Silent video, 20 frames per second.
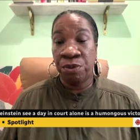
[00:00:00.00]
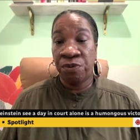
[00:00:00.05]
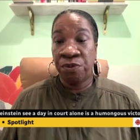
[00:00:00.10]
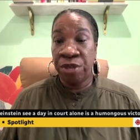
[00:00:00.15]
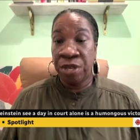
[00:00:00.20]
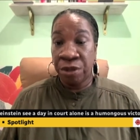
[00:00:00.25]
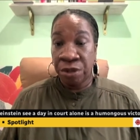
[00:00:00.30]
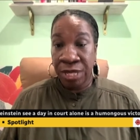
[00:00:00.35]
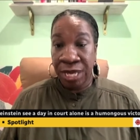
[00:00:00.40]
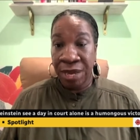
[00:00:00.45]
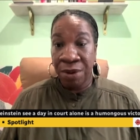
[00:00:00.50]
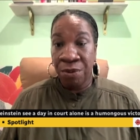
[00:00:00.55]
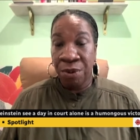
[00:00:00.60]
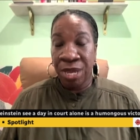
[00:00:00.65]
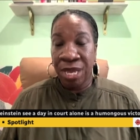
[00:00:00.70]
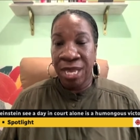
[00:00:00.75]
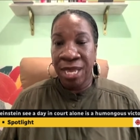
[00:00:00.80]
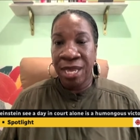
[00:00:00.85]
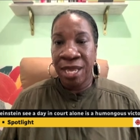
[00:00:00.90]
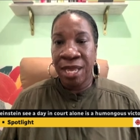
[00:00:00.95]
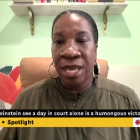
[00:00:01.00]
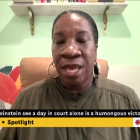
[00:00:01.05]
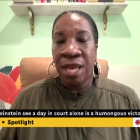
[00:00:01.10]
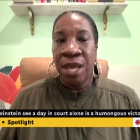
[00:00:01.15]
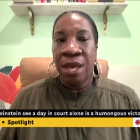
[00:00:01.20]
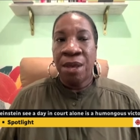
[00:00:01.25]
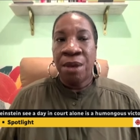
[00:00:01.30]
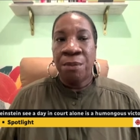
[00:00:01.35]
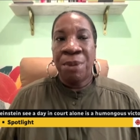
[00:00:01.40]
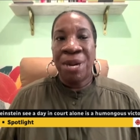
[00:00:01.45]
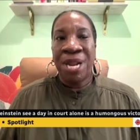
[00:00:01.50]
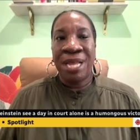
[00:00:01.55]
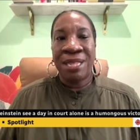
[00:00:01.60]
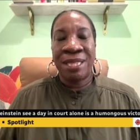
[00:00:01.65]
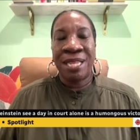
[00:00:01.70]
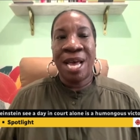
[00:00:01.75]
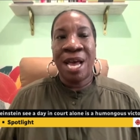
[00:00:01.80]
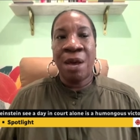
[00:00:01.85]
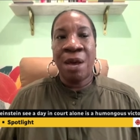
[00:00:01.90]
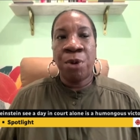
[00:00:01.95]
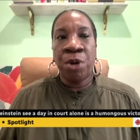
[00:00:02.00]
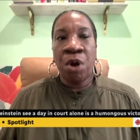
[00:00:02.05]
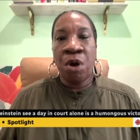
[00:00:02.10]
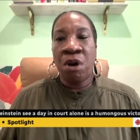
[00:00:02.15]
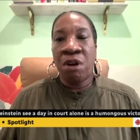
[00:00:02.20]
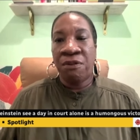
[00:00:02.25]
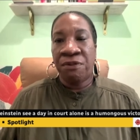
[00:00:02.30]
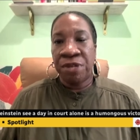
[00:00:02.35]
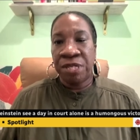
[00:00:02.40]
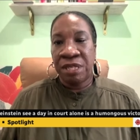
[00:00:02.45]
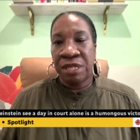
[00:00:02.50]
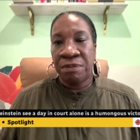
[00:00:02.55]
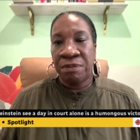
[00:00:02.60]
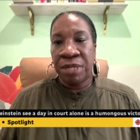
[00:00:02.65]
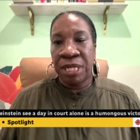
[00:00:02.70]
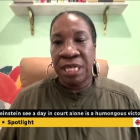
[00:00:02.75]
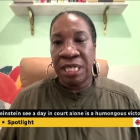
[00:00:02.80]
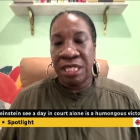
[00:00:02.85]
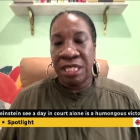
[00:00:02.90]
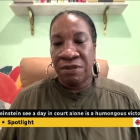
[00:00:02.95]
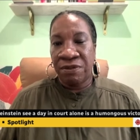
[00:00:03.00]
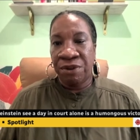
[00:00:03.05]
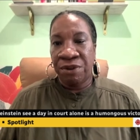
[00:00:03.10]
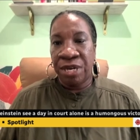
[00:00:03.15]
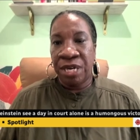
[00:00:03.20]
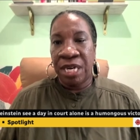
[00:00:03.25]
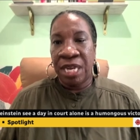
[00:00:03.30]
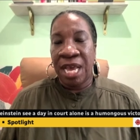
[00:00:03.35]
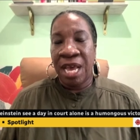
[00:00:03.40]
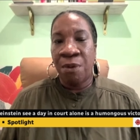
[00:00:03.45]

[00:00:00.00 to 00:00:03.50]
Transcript: feel that way, but I would offer something different.